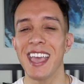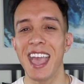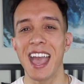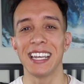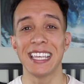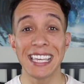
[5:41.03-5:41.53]

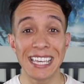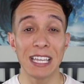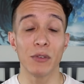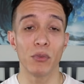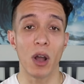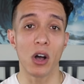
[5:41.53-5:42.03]
And
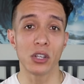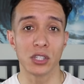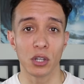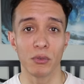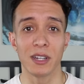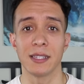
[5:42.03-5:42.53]
he
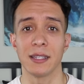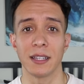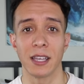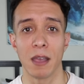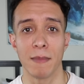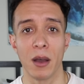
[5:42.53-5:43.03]
also recently
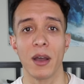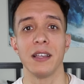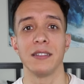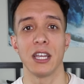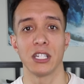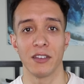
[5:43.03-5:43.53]
came out
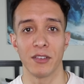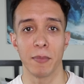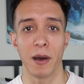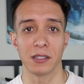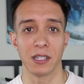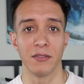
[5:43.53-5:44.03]
as H I V
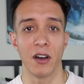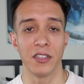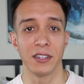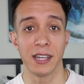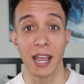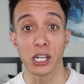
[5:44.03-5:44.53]
positive on
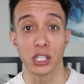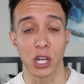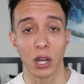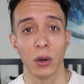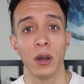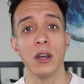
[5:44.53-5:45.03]
the Today Show.